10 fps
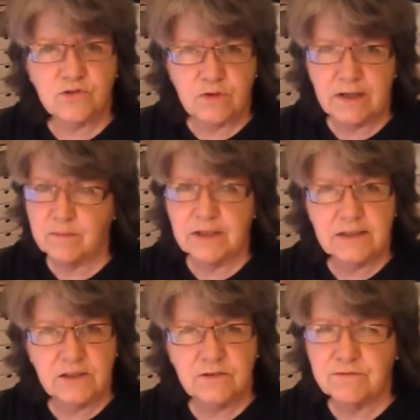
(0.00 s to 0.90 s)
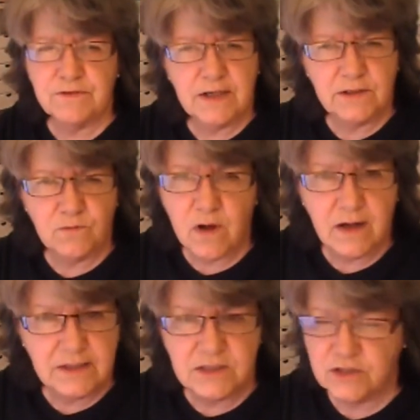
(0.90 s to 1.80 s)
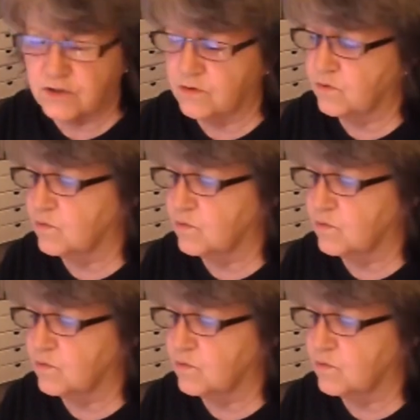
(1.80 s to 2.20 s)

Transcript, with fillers: scrambling to find rides to go to